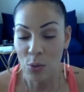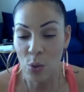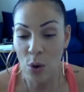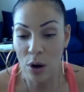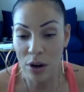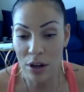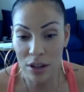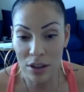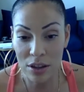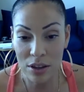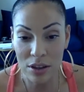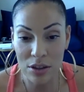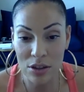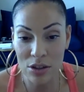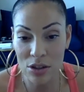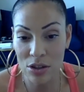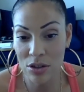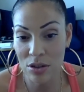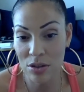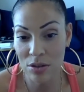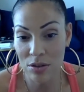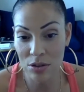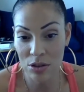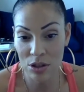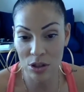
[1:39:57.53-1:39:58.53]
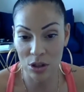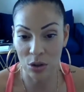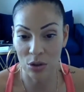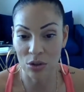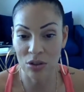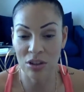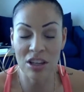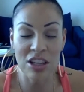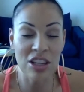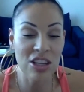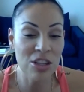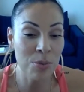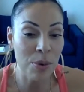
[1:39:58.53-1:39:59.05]
want to, you know,
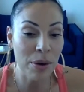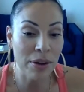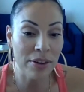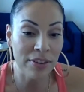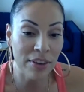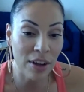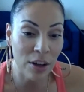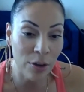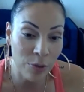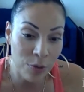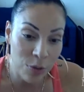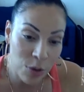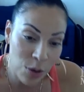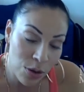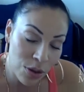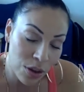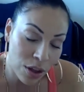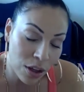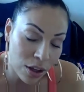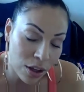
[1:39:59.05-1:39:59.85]
teach myself new